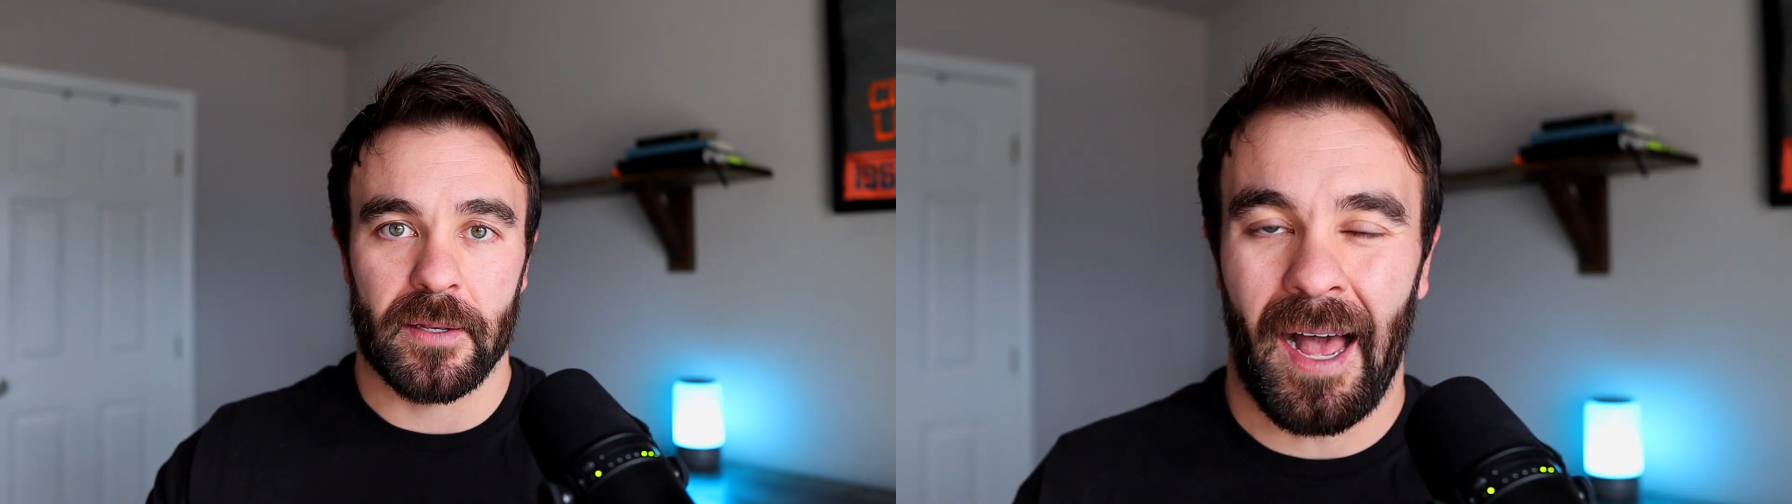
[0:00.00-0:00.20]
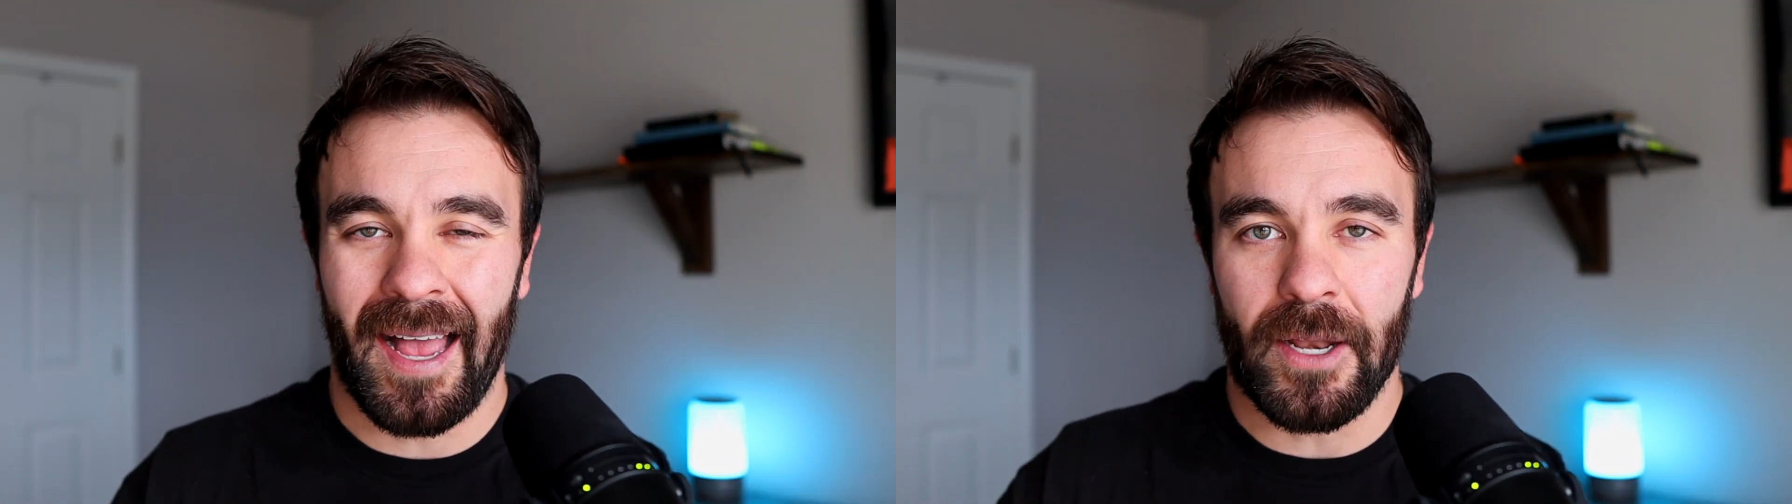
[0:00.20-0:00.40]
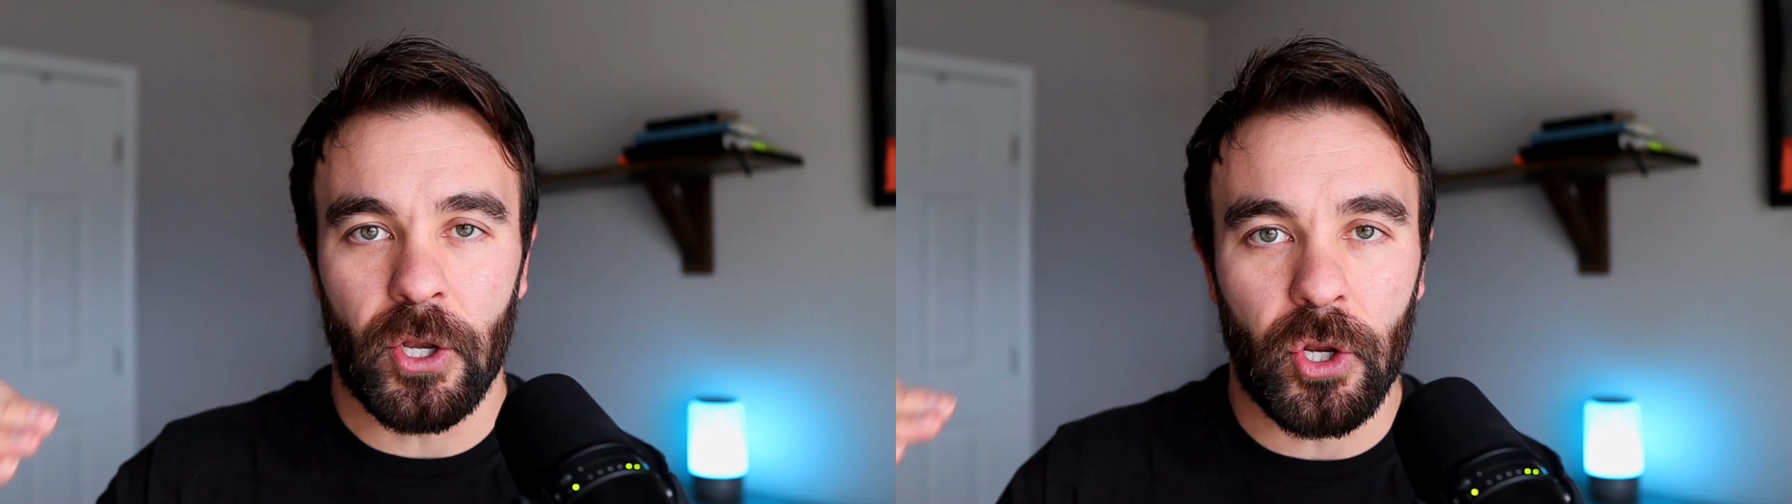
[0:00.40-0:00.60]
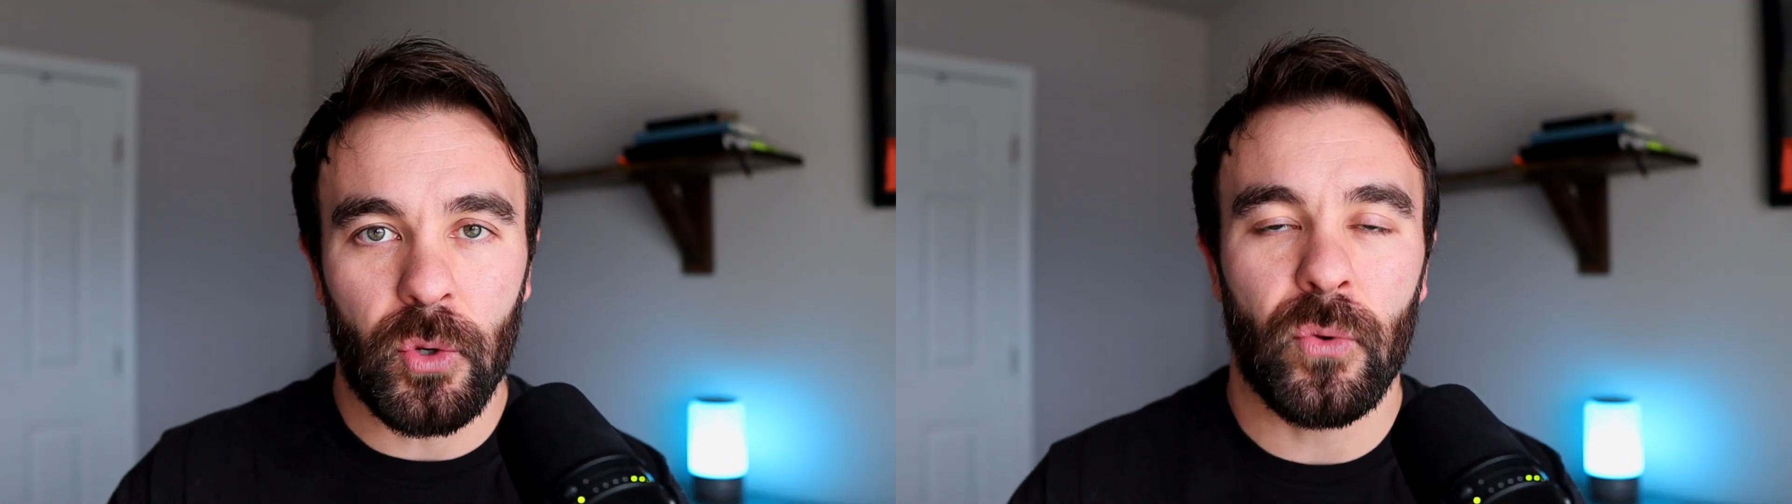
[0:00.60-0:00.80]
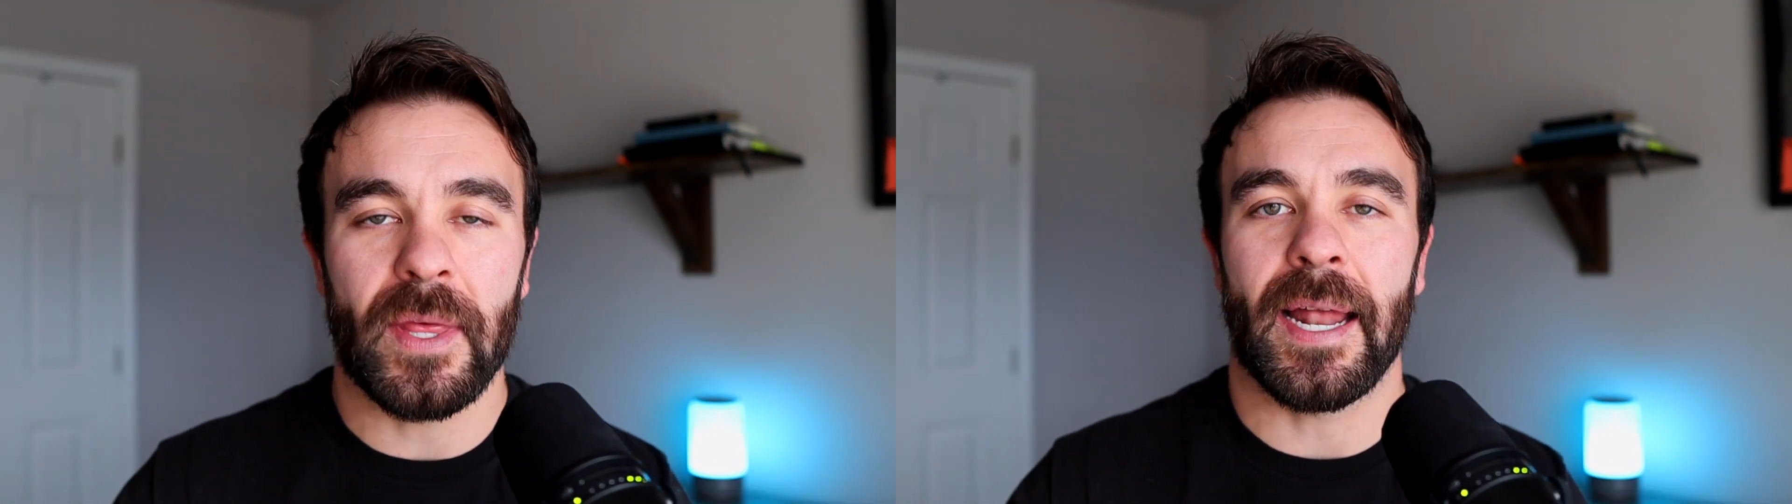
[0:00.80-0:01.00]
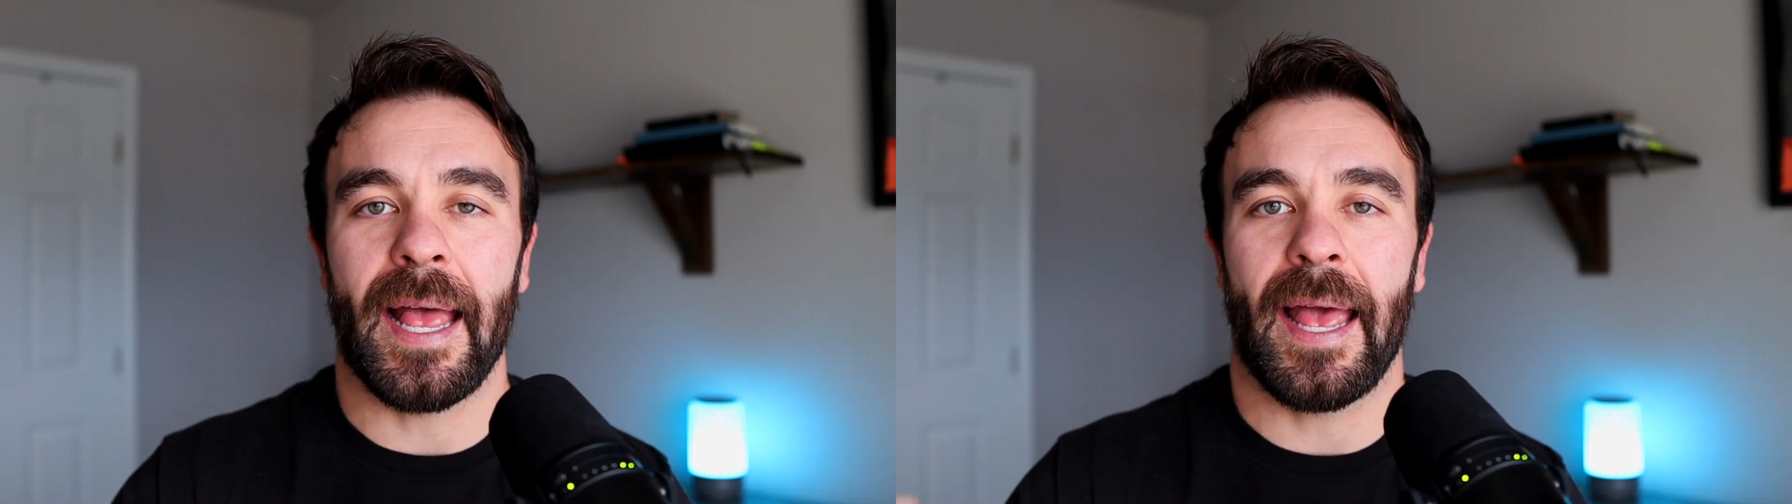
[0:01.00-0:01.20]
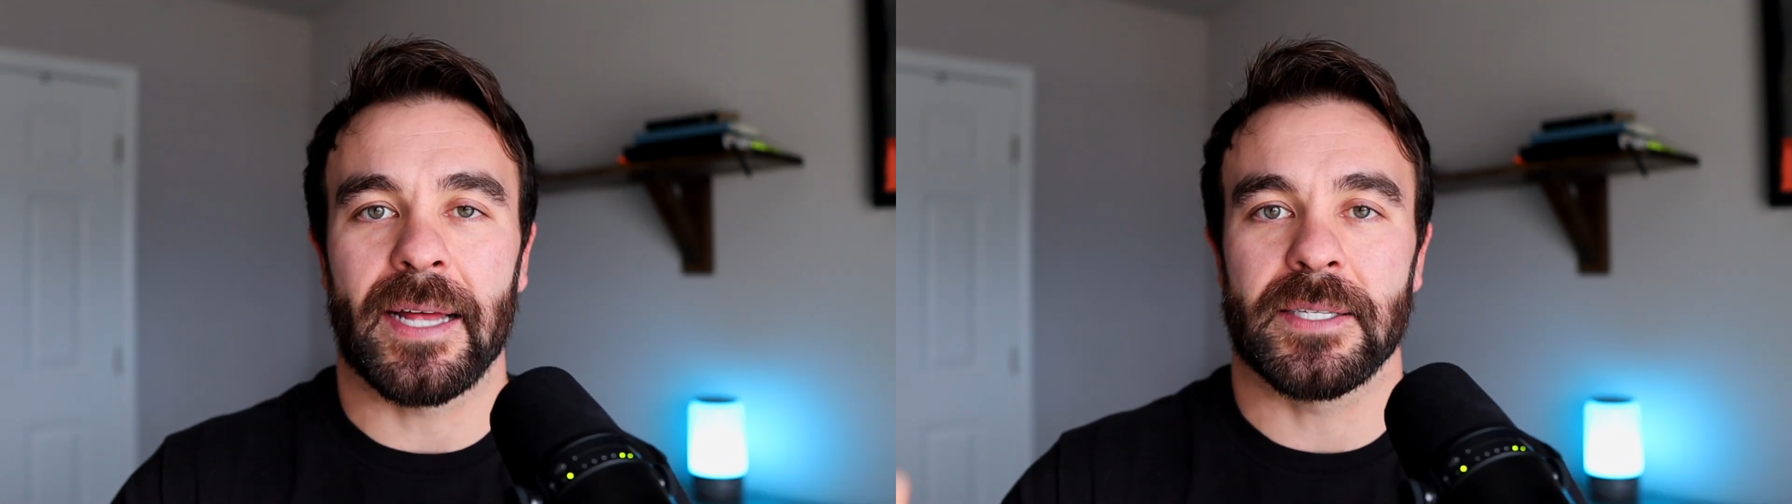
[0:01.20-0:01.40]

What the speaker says: I knew that I had